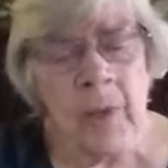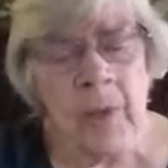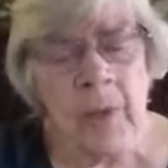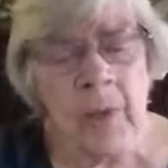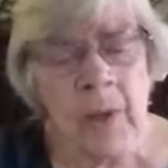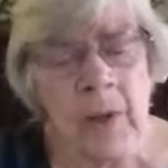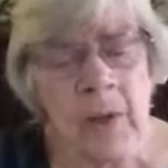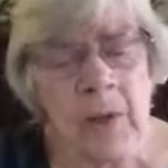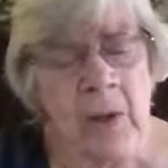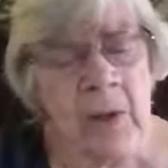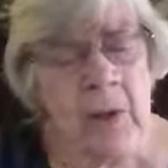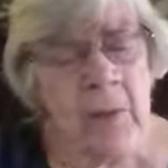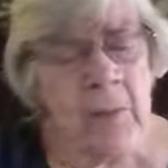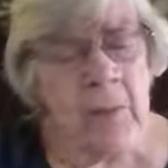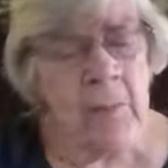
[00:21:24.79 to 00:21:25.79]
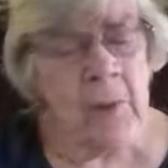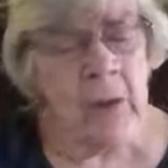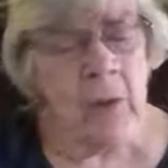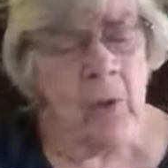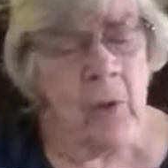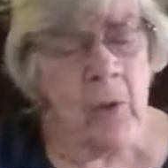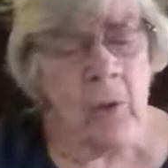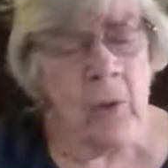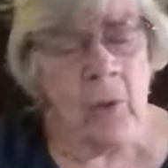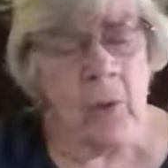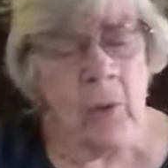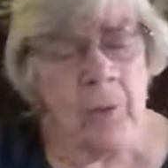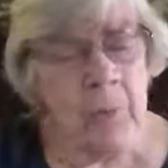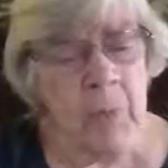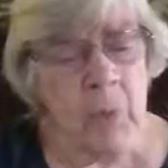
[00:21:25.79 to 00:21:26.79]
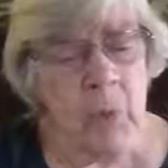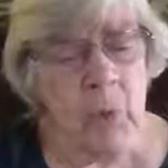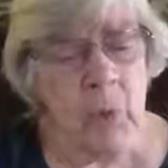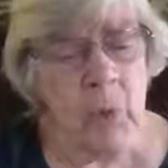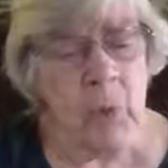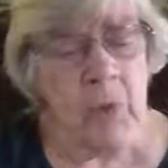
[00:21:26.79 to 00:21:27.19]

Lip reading: Granted, the kid might know of manure